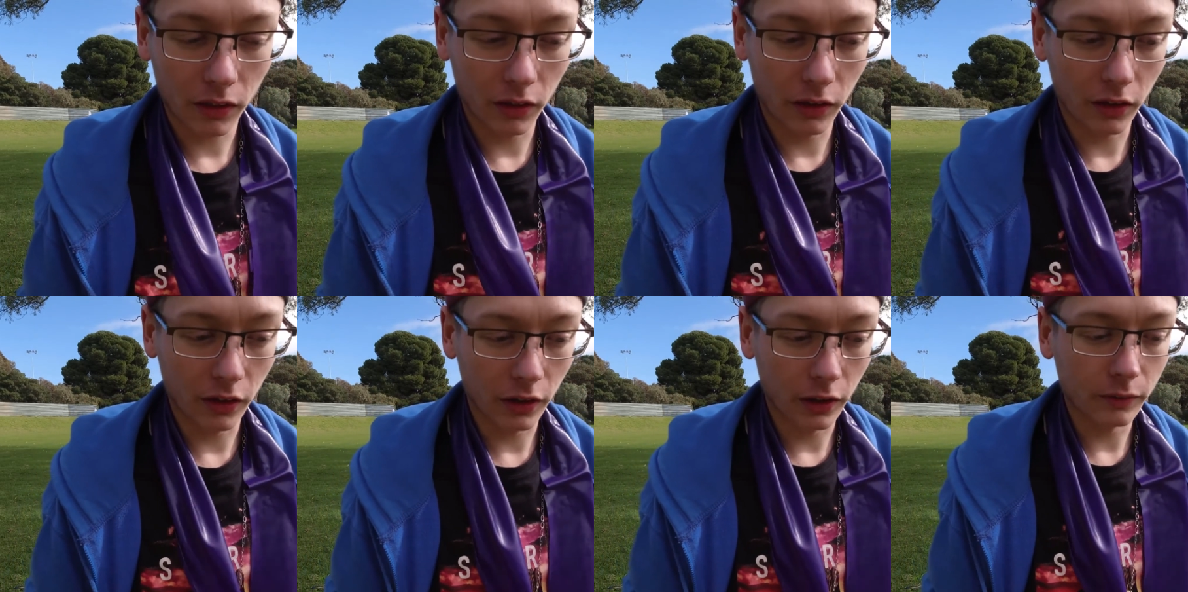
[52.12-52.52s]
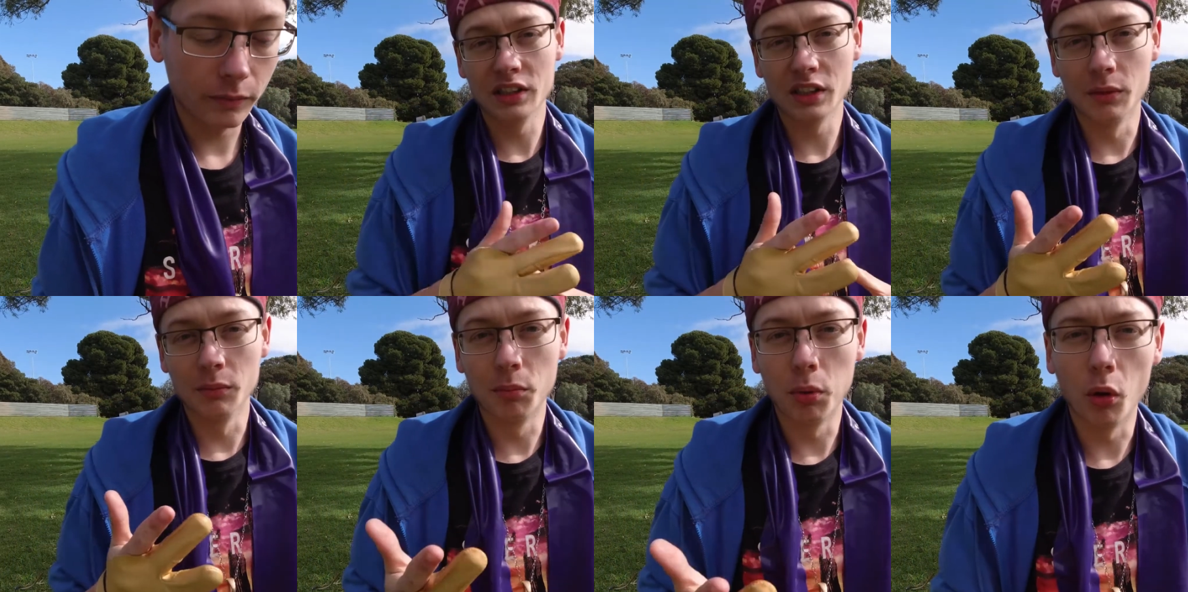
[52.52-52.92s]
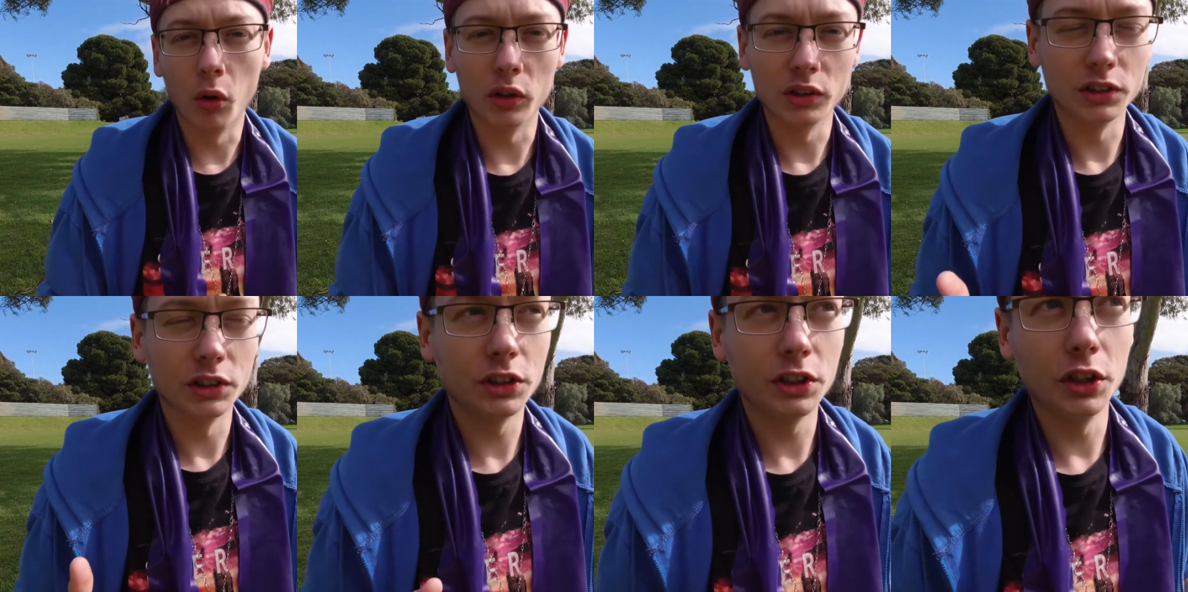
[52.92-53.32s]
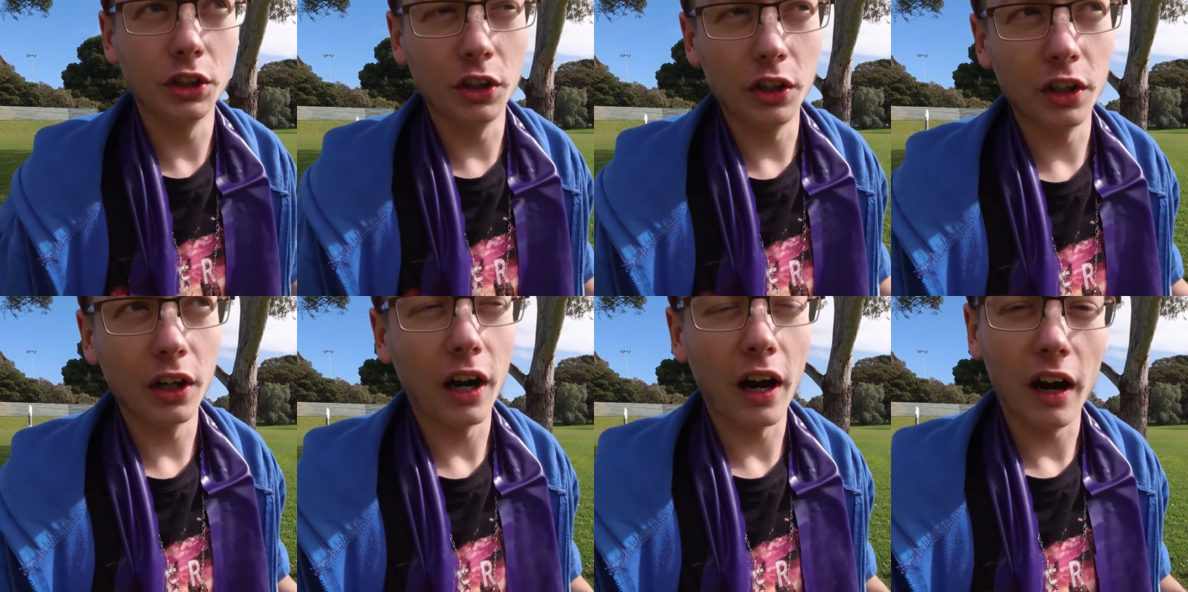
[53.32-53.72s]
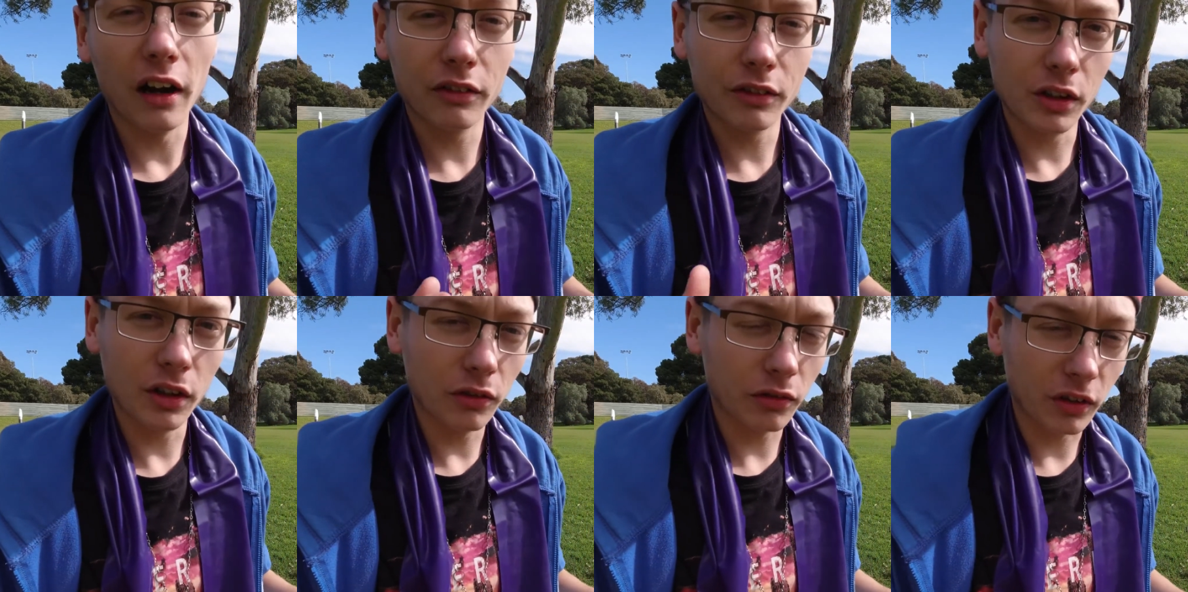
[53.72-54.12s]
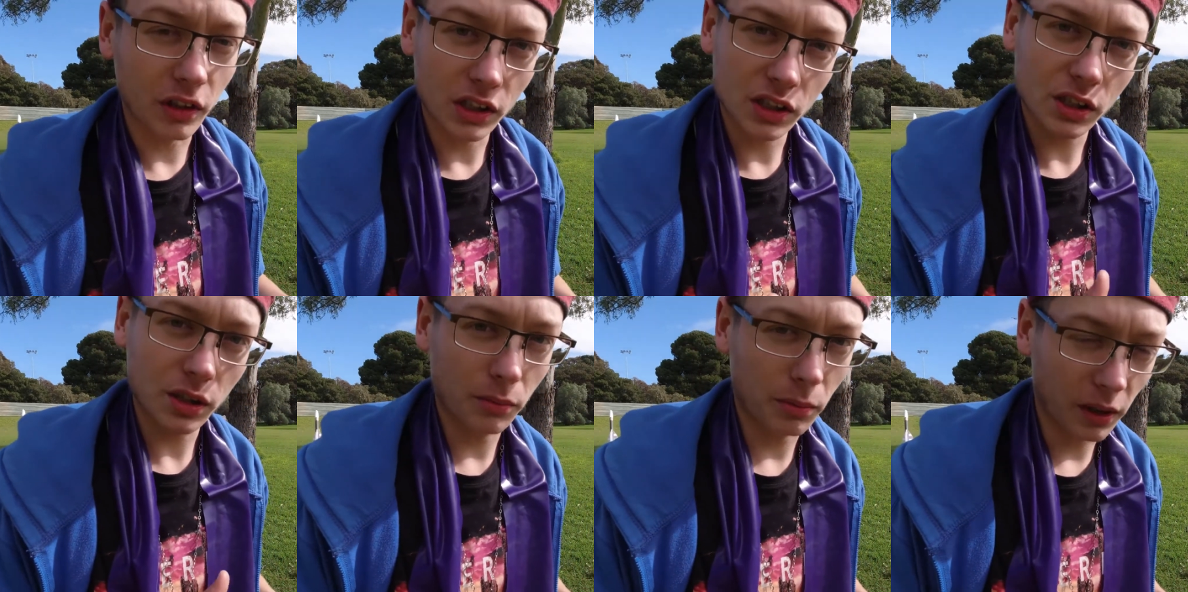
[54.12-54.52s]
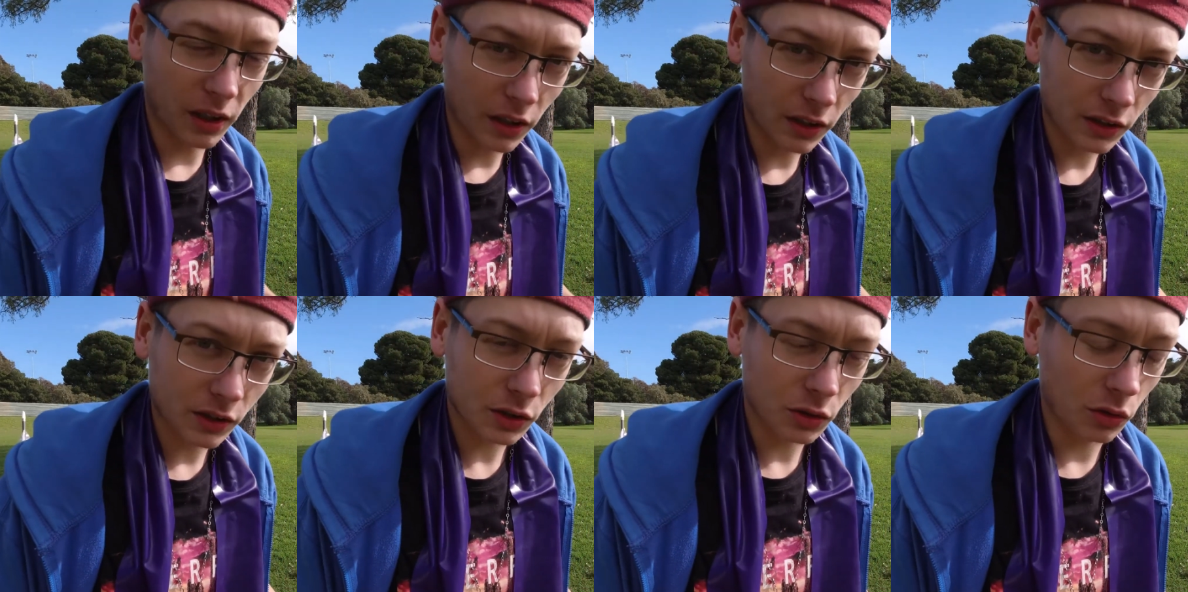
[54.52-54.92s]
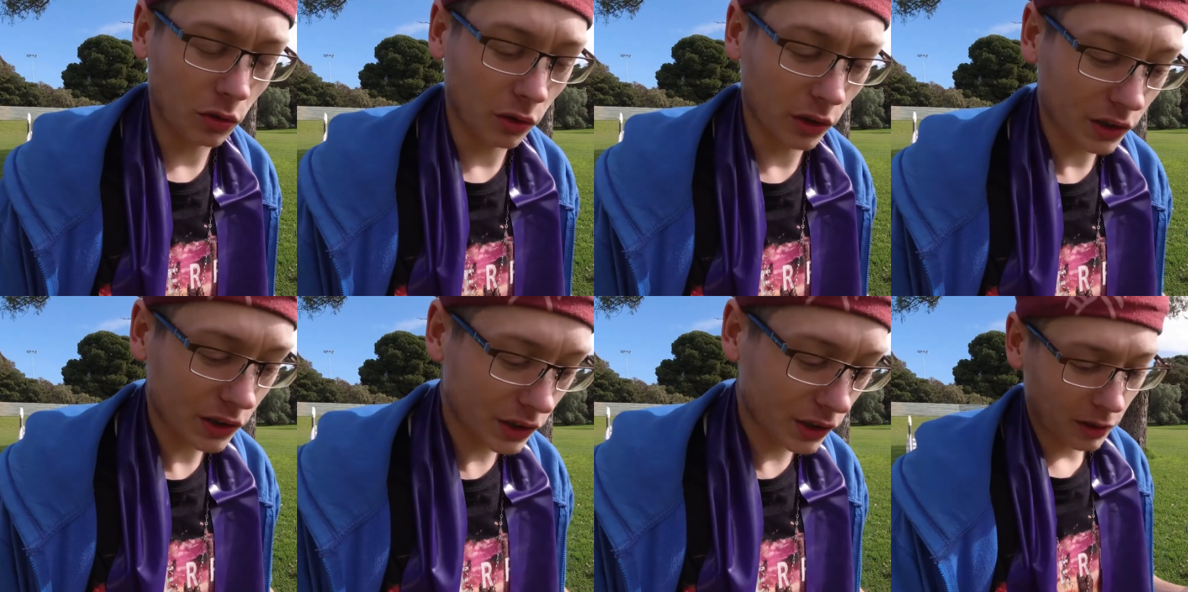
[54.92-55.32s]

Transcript: that is important to you after you finish the beginner's course,